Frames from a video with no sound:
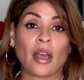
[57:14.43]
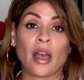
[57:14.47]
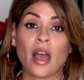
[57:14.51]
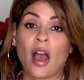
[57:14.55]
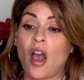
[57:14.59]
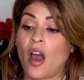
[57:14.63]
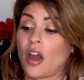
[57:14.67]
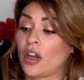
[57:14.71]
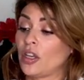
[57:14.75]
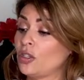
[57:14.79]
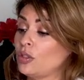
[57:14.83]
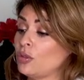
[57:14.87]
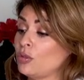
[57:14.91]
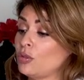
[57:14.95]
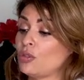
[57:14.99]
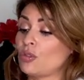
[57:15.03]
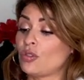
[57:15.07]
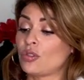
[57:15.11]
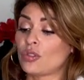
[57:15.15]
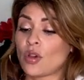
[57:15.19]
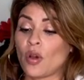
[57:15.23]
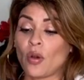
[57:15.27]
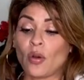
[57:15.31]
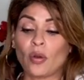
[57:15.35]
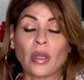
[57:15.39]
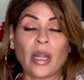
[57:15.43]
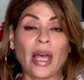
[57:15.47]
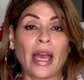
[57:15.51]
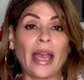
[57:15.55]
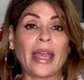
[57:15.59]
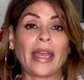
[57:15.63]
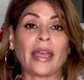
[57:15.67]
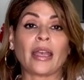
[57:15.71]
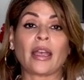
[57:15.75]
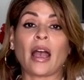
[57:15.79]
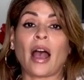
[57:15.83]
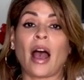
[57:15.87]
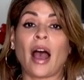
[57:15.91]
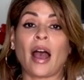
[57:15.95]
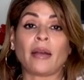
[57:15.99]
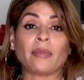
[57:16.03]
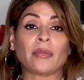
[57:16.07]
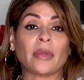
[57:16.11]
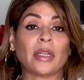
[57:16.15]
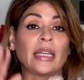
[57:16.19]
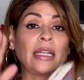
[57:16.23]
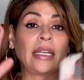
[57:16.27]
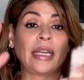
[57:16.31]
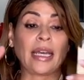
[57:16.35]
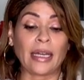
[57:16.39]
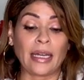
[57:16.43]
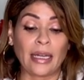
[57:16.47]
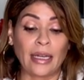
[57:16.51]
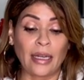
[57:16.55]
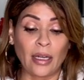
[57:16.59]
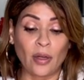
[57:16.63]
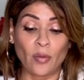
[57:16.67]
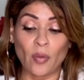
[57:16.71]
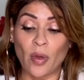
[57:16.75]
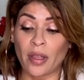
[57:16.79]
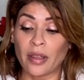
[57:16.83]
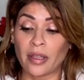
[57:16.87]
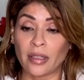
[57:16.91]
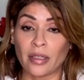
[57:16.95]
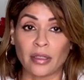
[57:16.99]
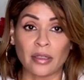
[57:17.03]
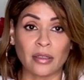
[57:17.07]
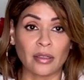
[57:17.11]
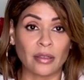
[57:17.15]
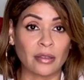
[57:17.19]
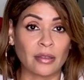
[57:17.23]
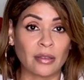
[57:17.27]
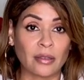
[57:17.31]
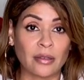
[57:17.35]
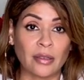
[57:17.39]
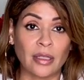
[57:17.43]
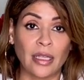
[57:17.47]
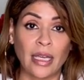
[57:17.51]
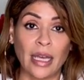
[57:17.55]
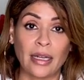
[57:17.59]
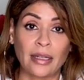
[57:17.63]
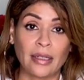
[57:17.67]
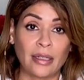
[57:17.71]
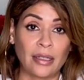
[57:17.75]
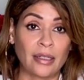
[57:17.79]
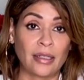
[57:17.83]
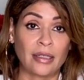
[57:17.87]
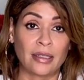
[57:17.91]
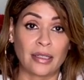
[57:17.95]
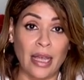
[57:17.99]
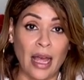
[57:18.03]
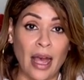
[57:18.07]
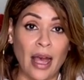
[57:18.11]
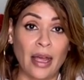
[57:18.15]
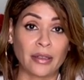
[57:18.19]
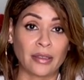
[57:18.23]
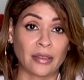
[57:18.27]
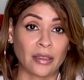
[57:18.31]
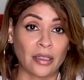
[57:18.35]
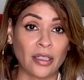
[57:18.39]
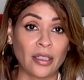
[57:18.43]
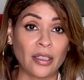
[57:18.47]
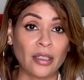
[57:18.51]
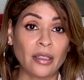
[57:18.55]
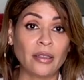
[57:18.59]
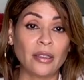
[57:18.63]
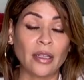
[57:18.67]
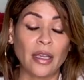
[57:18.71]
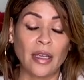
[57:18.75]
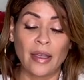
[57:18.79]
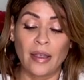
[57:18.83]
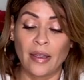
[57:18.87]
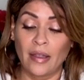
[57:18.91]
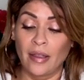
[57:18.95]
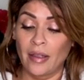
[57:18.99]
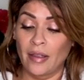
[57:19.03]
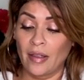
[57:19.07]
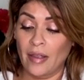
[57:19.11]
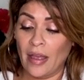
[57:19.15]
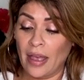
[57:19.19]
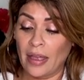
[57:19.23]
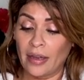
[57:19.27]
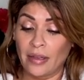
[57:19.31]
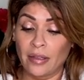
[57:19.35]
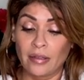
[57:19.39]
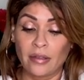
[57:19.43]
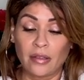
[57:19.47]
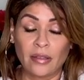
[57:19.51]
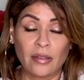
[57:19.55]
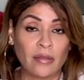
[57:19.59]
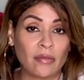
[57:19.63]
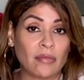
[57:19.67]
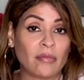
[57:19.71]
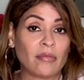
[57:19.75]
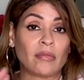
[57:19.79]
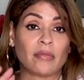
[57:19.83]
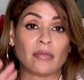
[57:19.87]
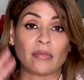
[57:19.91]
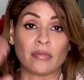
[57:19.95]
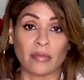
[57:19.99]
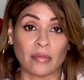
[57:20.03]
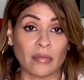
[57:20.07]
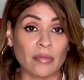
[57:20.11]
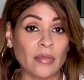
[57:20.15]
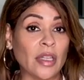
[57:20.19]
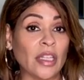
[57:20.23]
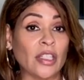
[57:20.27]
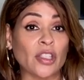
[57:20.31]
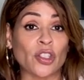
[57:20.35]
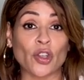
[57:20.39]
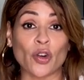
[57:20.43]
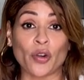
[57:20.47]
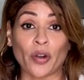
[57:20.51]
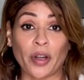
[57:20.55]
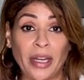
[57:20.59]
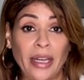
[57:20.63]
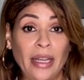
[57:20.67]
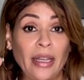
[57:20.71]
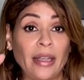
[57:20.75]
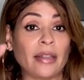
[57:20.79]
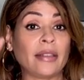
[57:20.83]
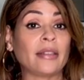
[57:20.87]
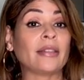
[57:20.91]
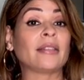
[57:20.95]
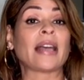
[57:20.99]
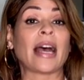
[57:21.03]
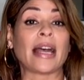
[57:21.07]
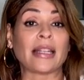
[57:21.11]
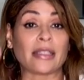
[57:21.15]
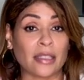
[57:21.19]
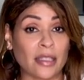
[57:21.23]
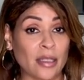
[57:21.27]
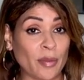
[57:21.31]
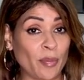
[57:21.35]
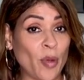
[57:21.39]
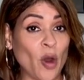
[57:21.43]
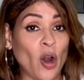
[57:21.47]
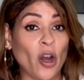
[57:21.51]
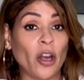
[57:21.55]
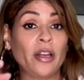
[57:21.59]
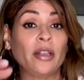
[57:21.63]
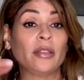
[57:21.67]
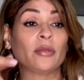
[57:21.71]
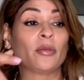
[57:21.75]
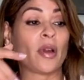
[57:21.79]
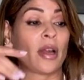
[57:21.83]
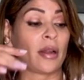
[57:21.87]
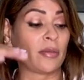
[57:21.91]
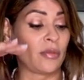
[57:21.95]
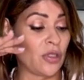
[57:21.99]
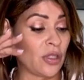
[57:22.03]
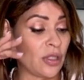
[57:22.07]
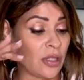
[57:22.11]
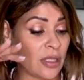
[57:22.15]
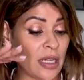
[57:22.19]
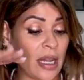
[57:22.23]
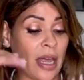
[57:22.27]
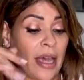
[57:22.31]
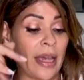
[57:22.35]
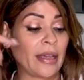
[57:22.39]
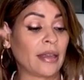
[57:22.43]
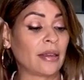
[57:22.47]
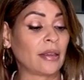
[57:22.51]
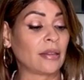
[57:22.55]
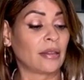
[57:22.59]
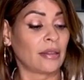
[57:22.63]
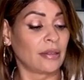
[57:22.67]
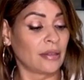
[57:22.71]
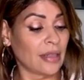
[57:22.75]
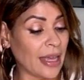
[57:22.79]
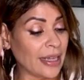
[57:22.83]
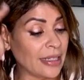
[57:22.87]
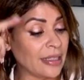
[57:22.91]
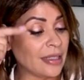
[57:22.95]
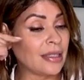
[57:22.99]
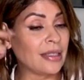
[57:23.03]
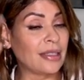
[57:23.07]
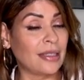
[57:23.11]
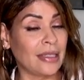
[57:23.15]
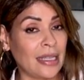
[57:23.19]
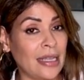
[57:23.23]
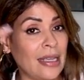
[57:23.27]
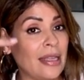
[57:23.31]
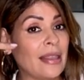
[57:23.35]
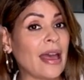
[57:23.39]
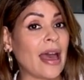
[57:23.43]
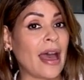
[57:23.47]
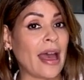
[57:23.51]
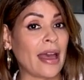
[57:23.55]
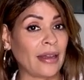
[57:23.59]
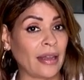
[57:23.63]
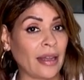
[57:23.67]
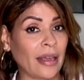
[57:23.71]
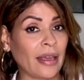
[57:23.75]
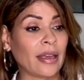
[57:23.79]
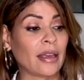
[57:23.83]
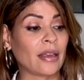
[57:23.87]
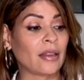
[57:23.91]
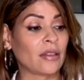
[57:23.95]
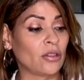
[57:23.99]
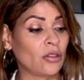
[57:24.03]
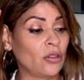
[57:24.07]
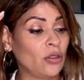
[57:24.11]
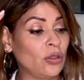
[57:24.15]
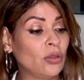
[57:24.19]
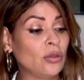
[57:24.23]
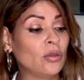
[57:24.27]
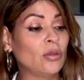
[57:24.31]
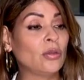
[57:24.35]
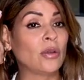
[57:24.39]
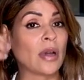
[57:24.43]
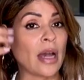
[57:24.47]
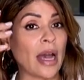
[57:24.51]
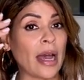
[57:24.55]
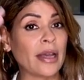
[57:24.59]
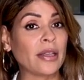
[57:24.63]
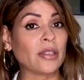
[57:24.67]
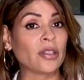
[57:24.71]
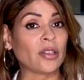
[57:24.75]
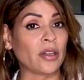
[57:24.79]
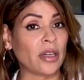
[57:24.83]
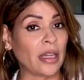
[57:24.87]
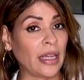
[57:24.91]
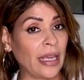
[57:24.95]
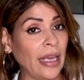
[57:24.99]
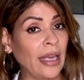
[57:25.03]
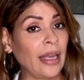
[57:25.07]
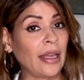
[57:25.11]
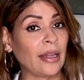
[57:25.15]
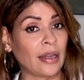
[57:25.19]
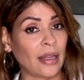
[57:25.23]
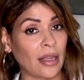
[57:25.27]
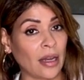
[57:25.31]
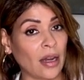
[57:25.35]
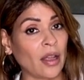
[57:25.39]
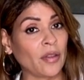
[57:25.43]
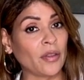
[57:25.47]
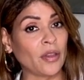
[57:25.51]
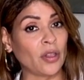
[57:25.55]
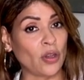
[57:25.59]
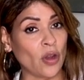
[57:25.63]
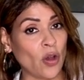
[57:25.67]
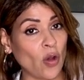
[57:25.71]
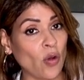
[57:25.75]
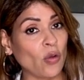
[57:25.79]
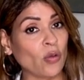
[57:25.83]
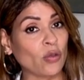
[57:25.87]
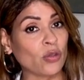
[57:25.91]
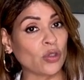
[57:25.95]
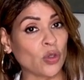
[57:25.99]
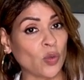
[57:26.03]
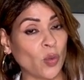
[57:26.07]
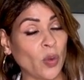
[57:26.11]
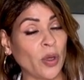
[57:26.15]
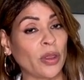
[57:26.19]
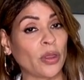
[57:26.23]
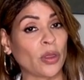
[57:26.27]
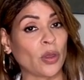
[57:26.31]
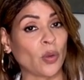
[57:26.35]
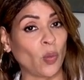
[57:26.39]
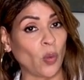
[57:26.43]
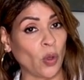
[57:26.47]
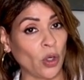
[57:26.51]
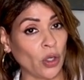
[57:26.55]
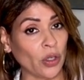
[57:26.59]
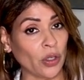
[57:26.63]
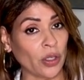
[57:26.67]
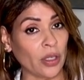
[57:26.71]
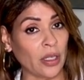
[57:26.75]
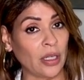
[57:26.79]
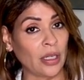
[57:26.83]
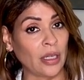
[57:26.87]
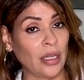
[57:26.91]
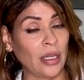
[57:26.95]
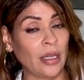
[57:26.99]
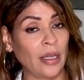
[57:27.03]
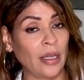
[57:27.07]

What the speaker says: Are you so like, I'm gonna get it in while the getting in is hot and good and it's great, and that's the part where I'm just like, I see that, like, you guys are hitting it on the nose with the work